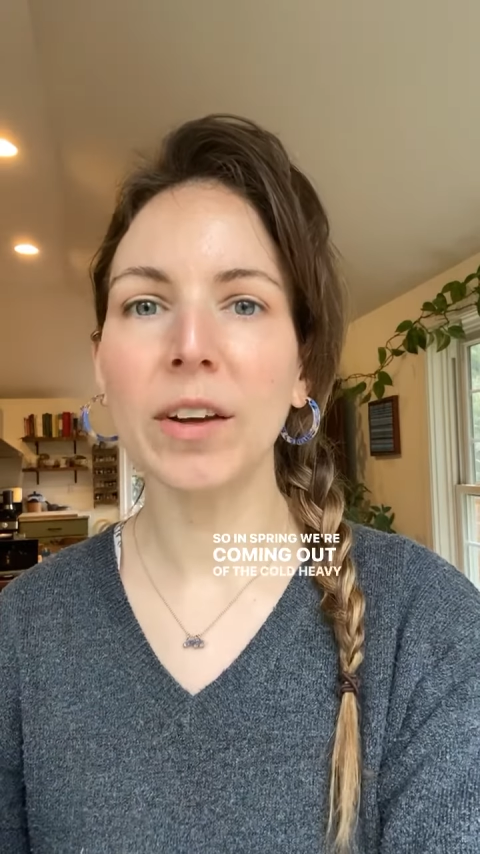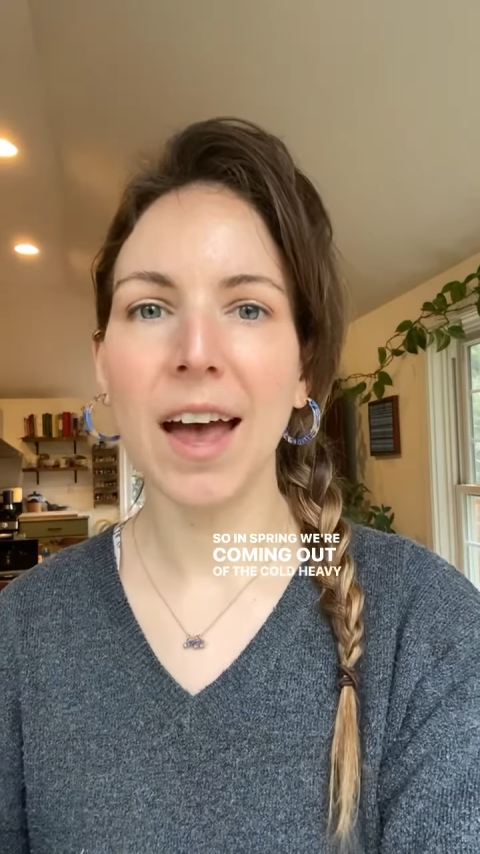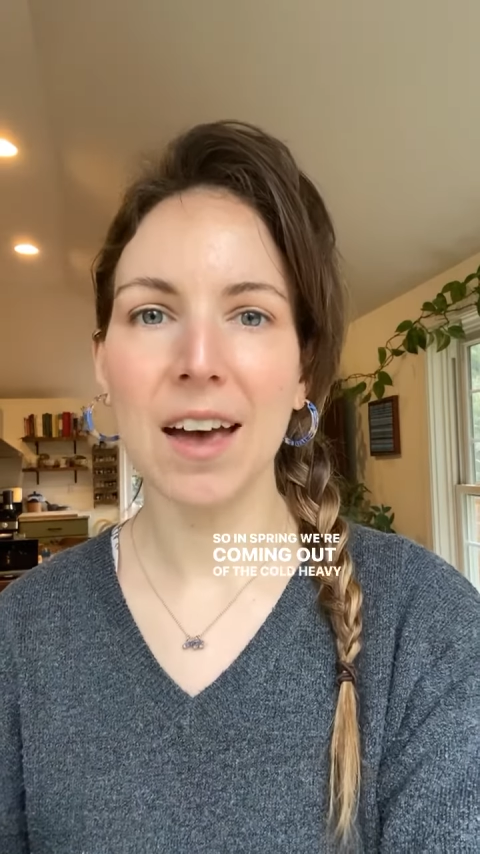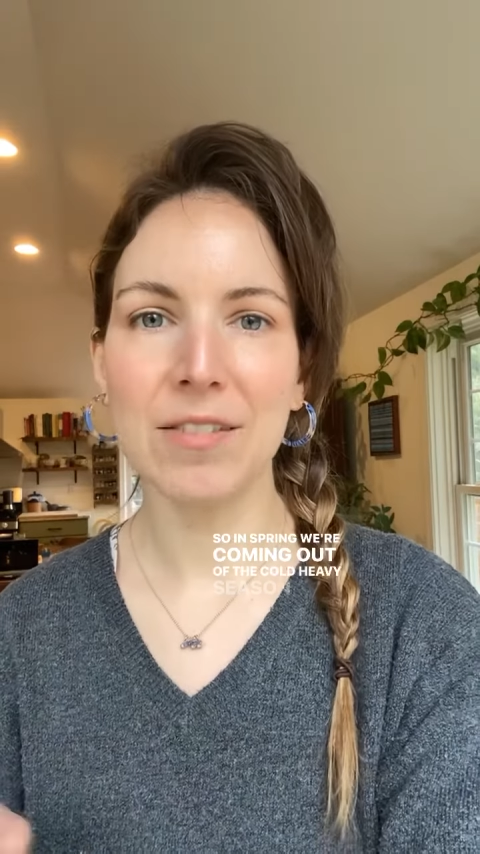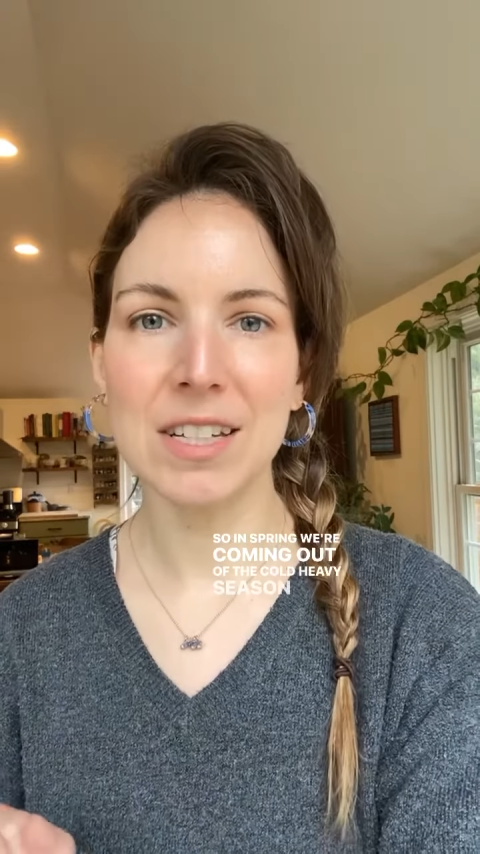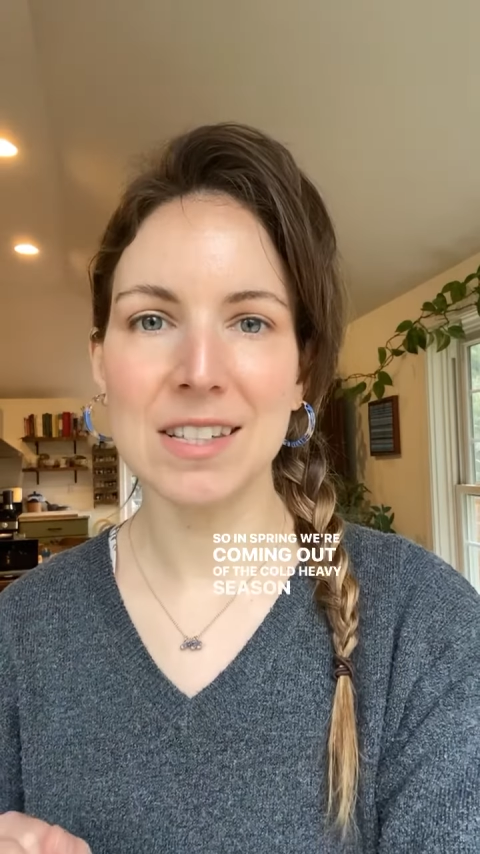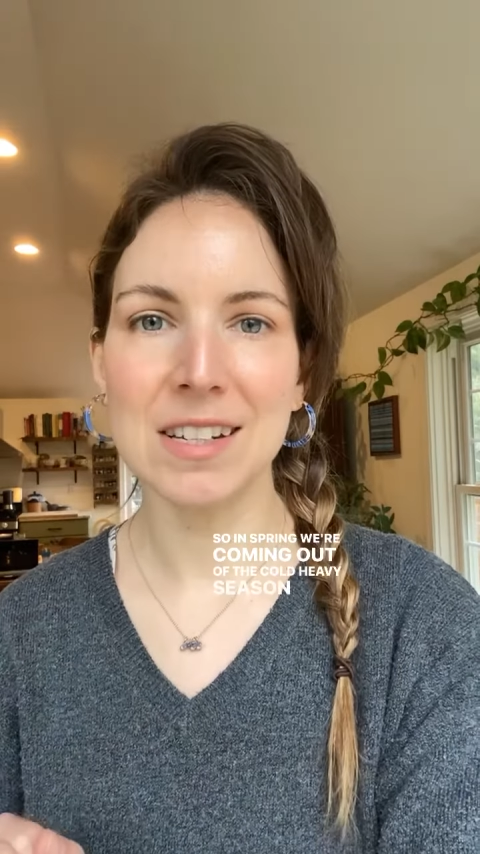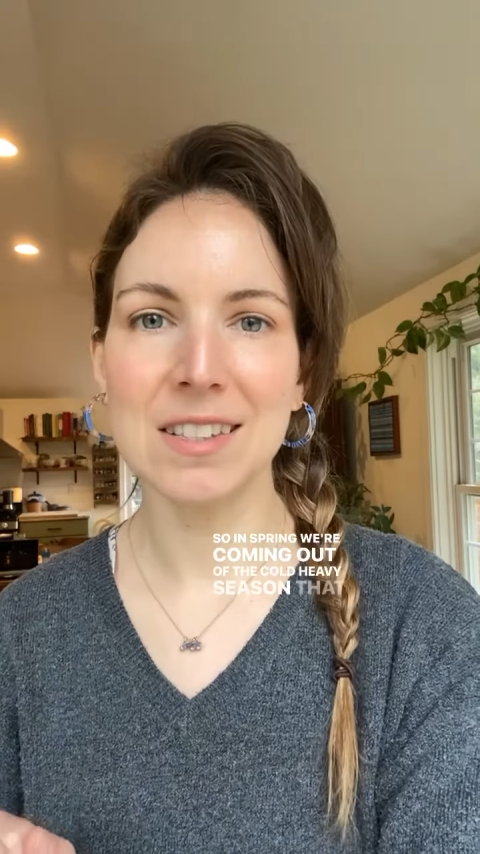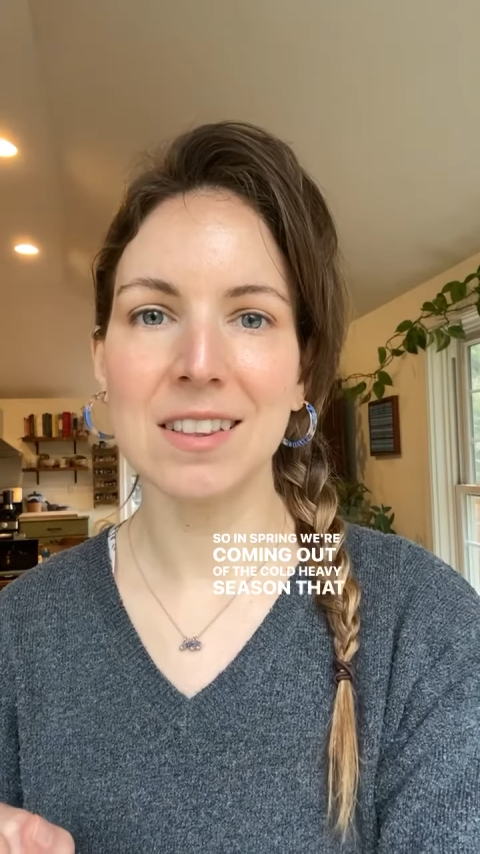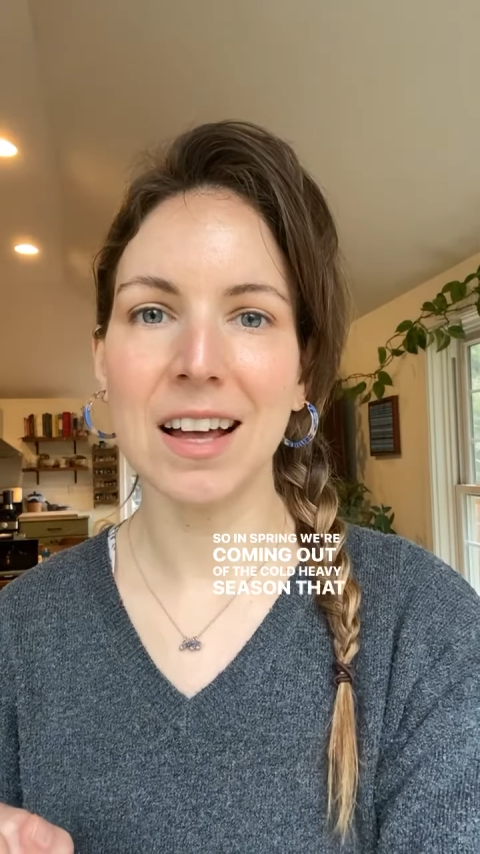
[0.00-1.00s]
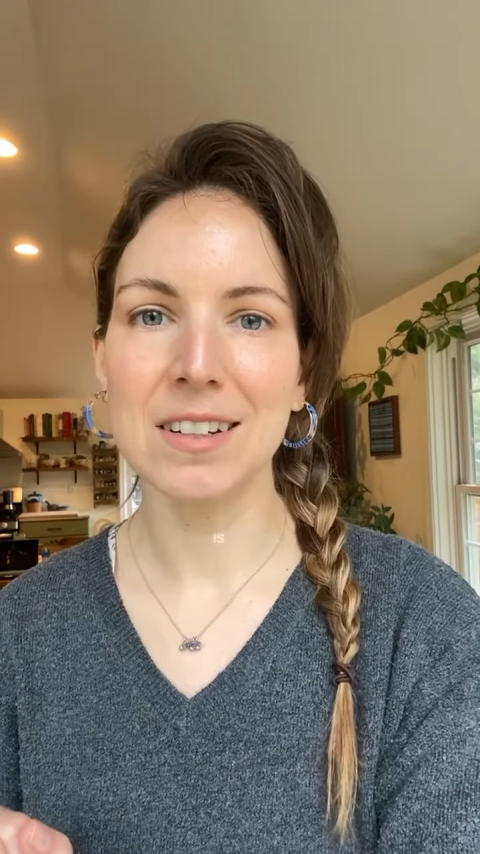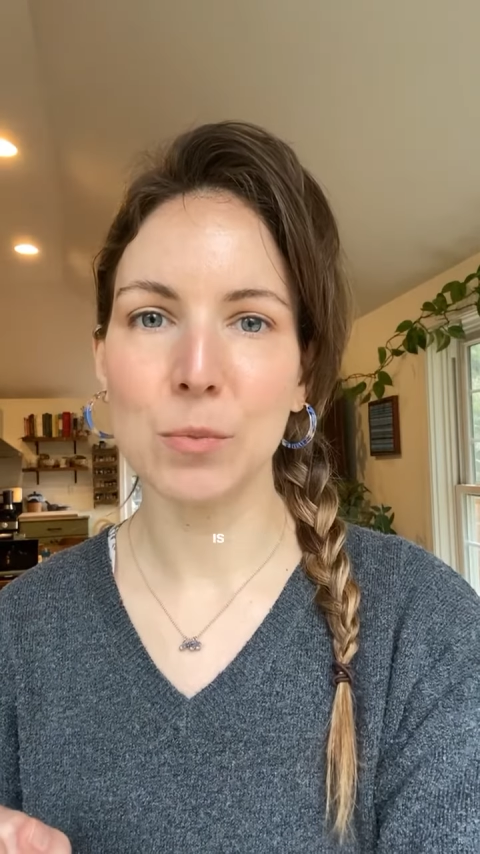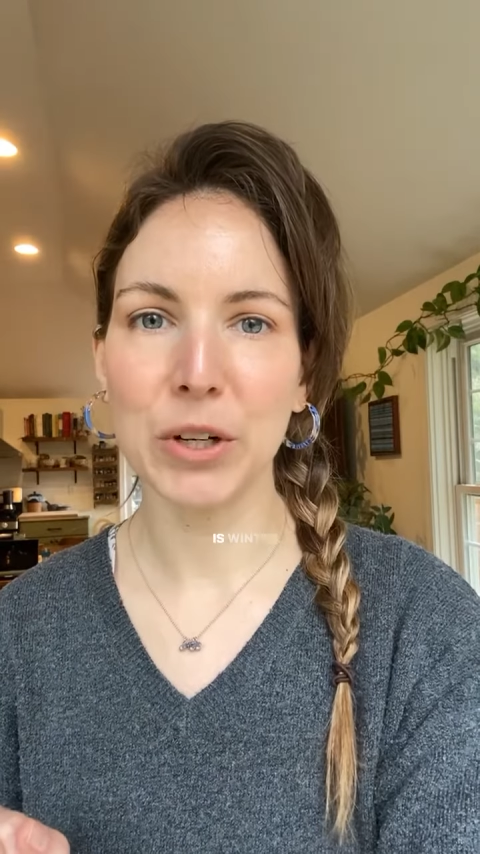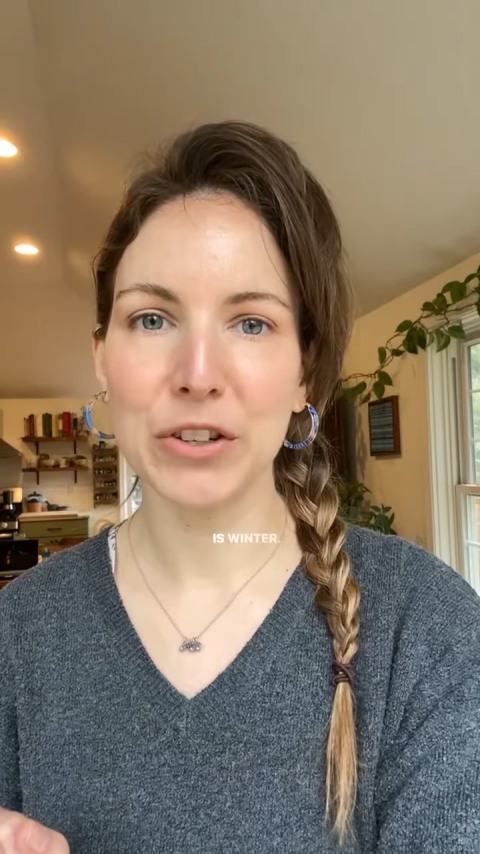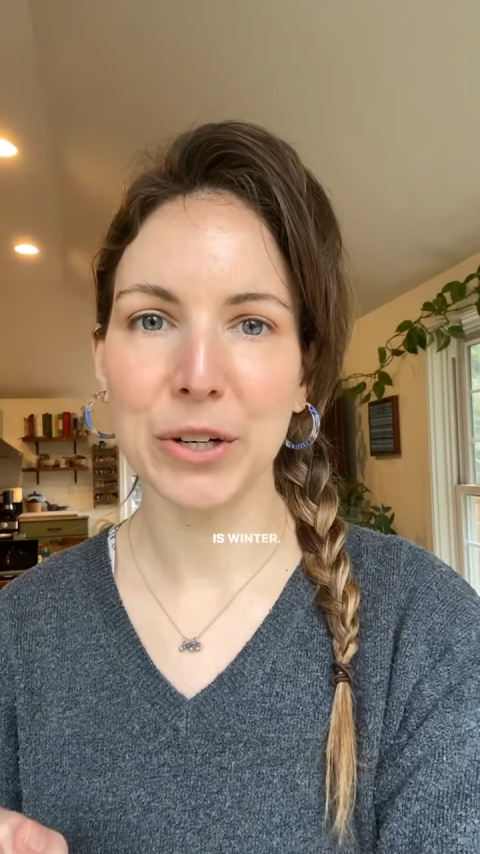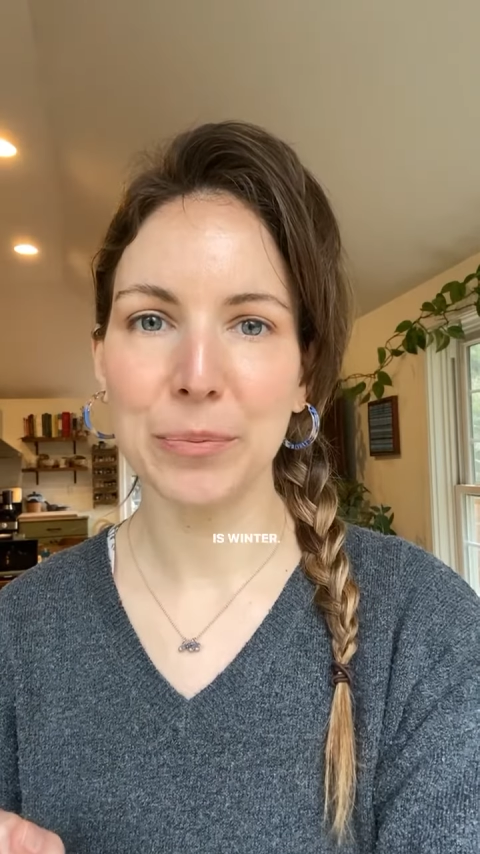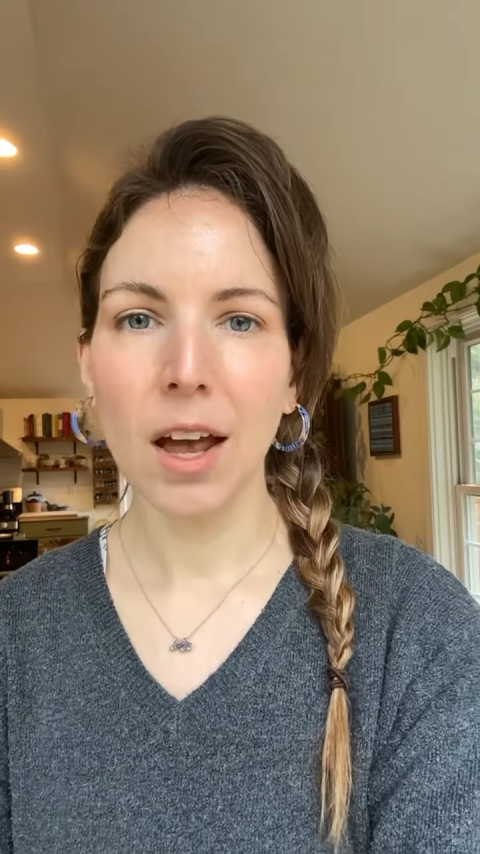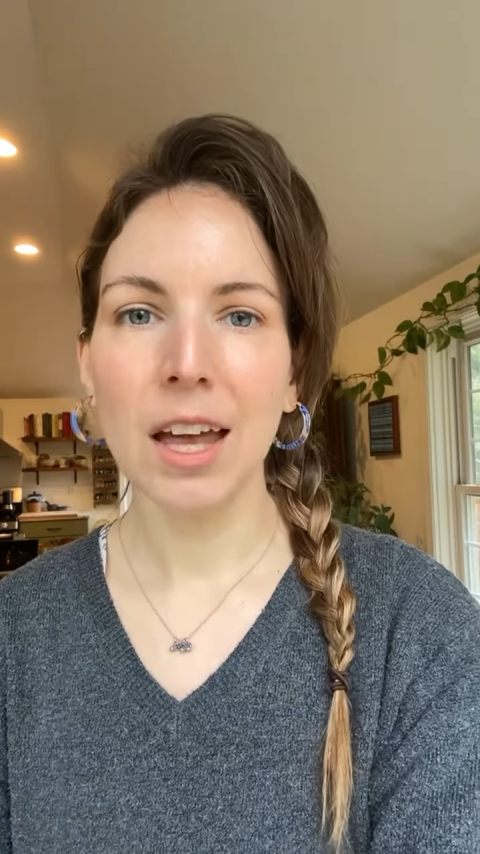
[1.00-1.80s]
heavy season that is winter.